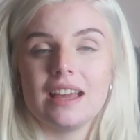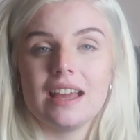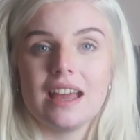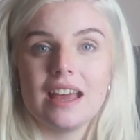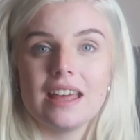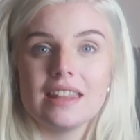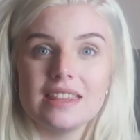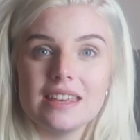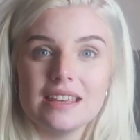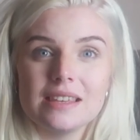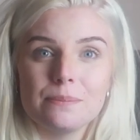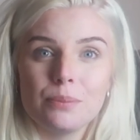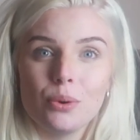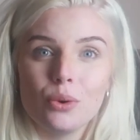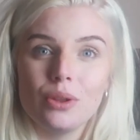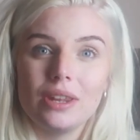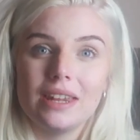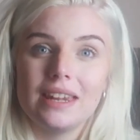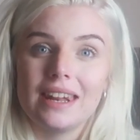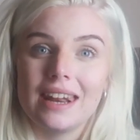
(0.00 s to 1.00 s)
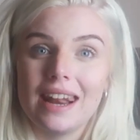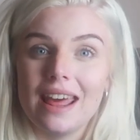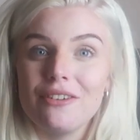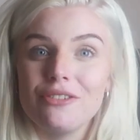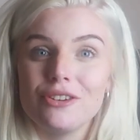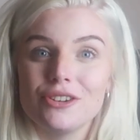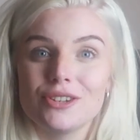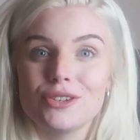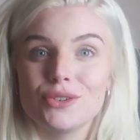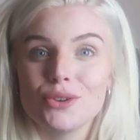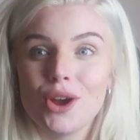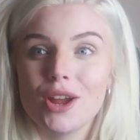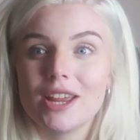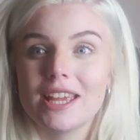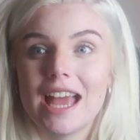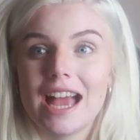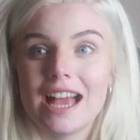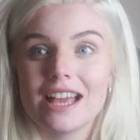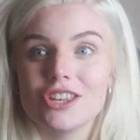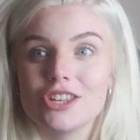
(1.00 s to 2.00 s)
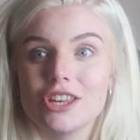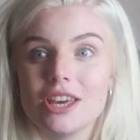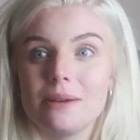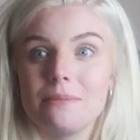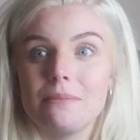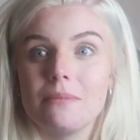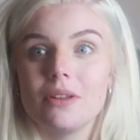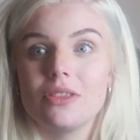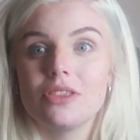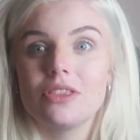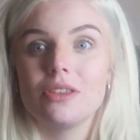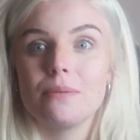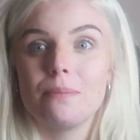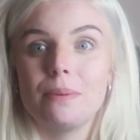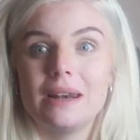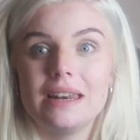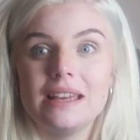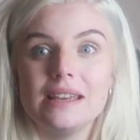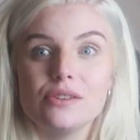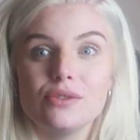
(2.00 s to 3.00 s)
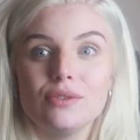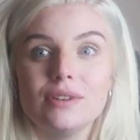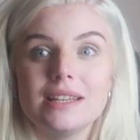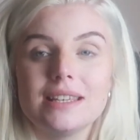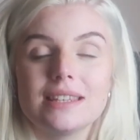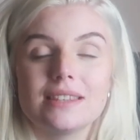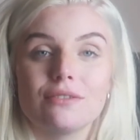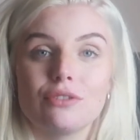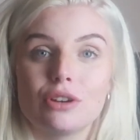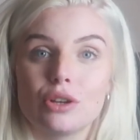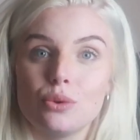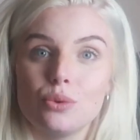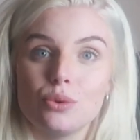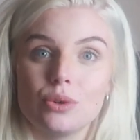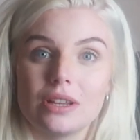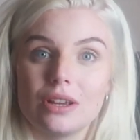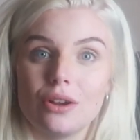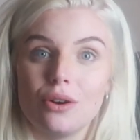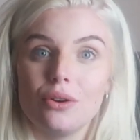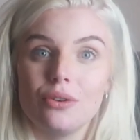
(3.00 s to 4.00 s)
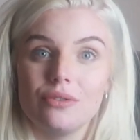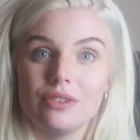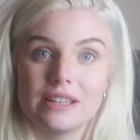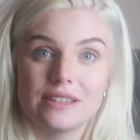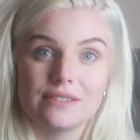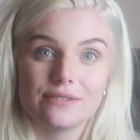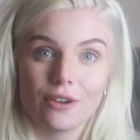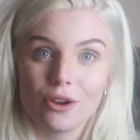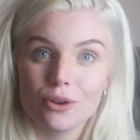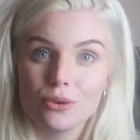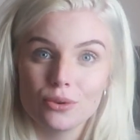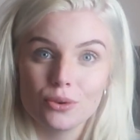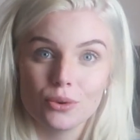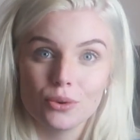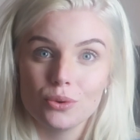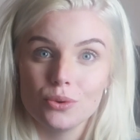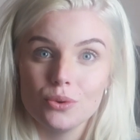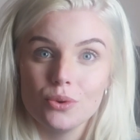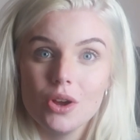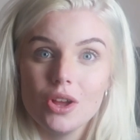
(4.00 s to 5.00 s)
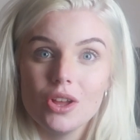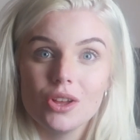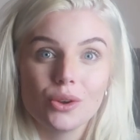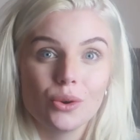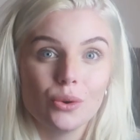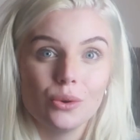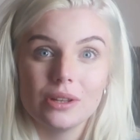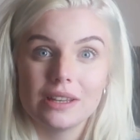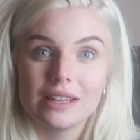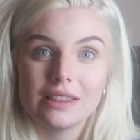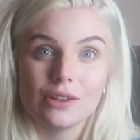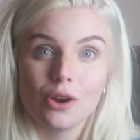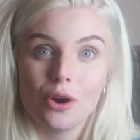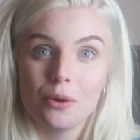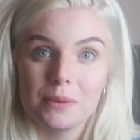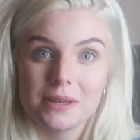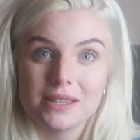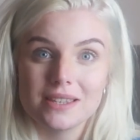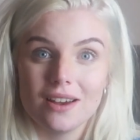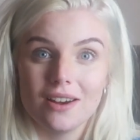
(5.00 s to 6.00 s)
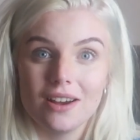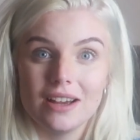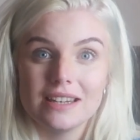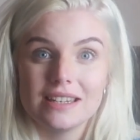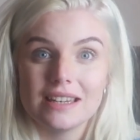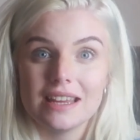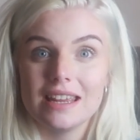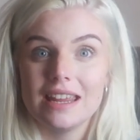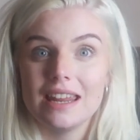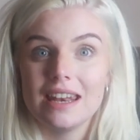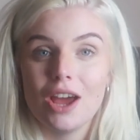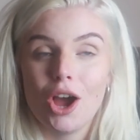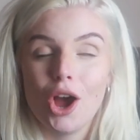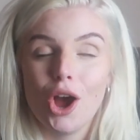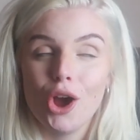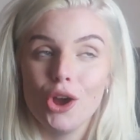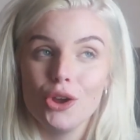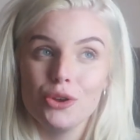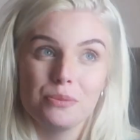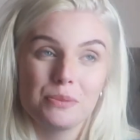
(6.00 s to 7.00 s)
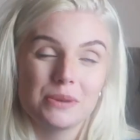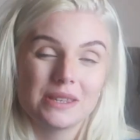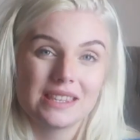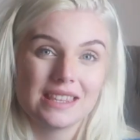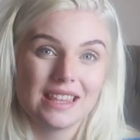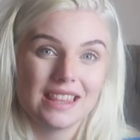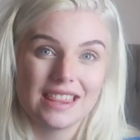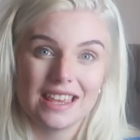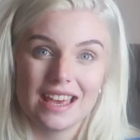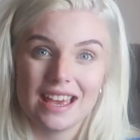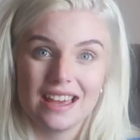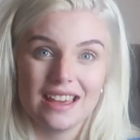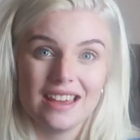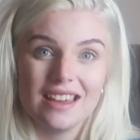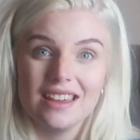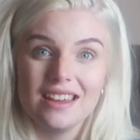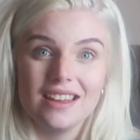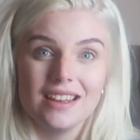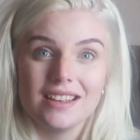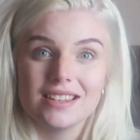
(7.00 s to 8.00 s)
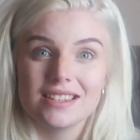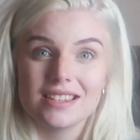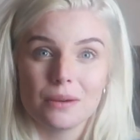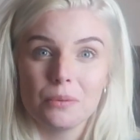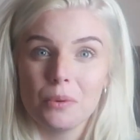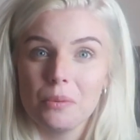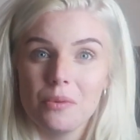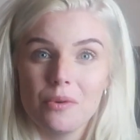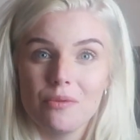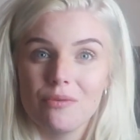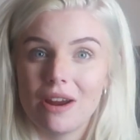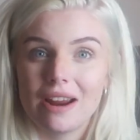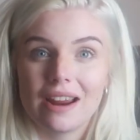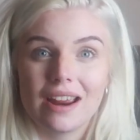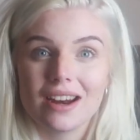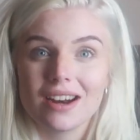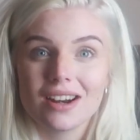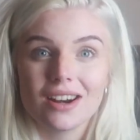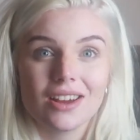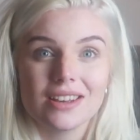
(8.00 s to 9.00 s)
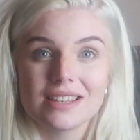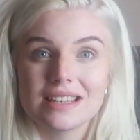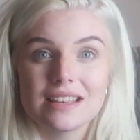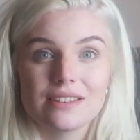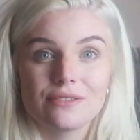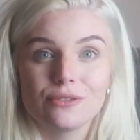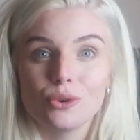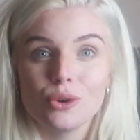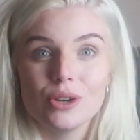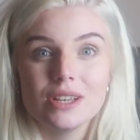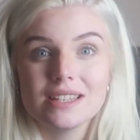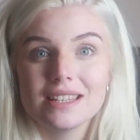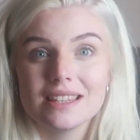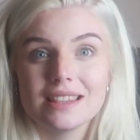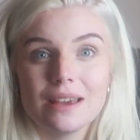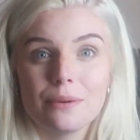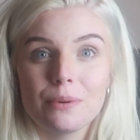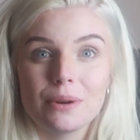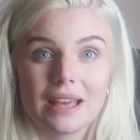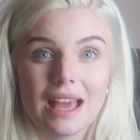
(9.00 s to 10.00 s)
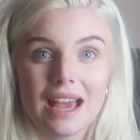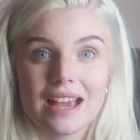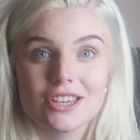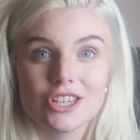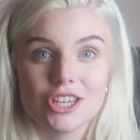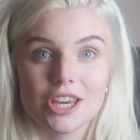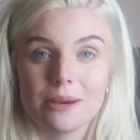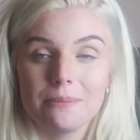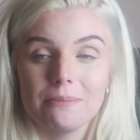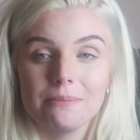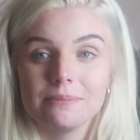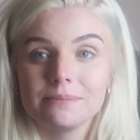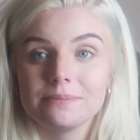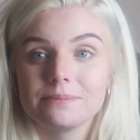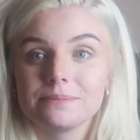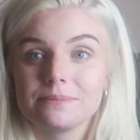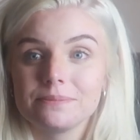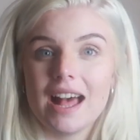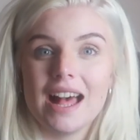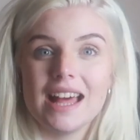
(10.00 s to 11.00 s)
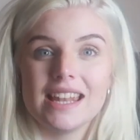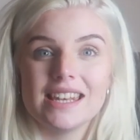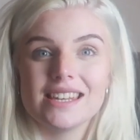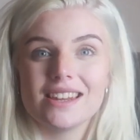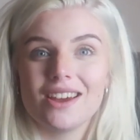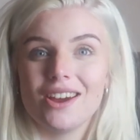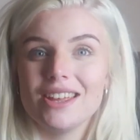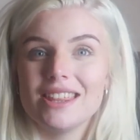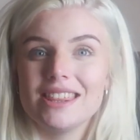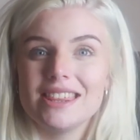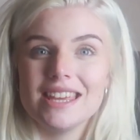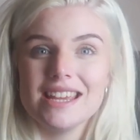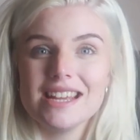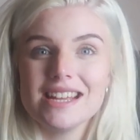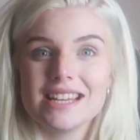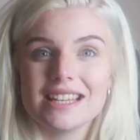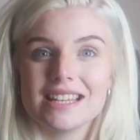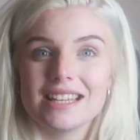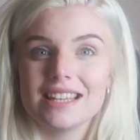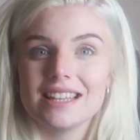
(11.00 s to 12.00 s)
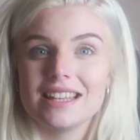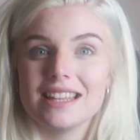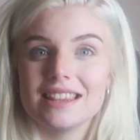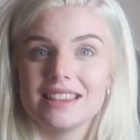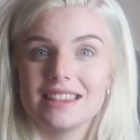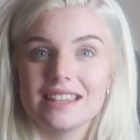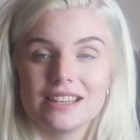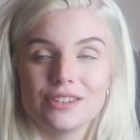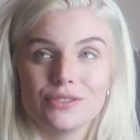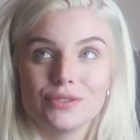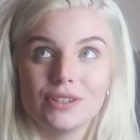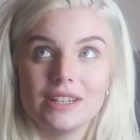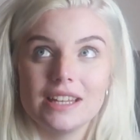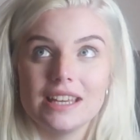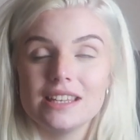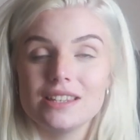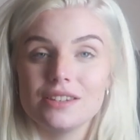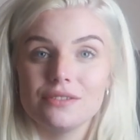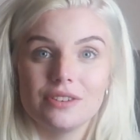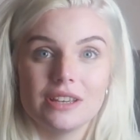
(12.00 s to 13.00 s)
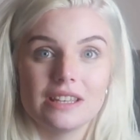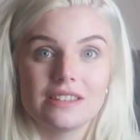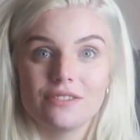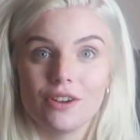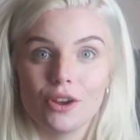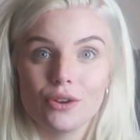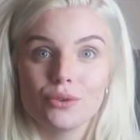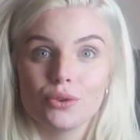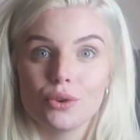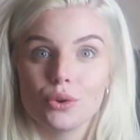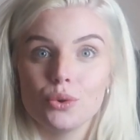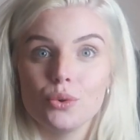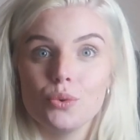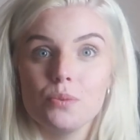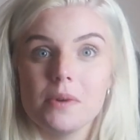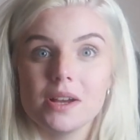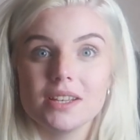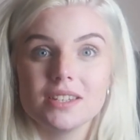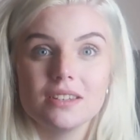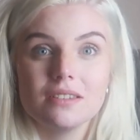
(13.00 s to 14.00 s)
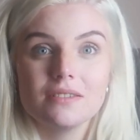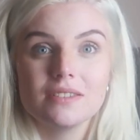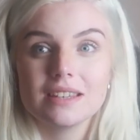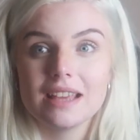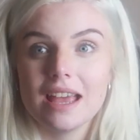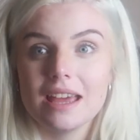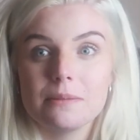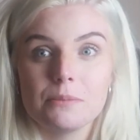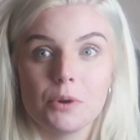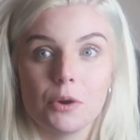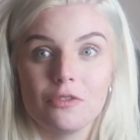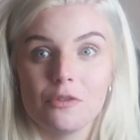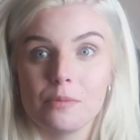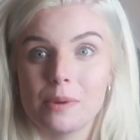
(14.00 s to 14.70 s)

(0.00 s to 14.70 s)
At this point, in an effort to try and catch him, the police released the recording of his phone call calling in the homicide in hopes that someone would recognise his voice and they would catch him. And I think this release of his phone call must have scared him off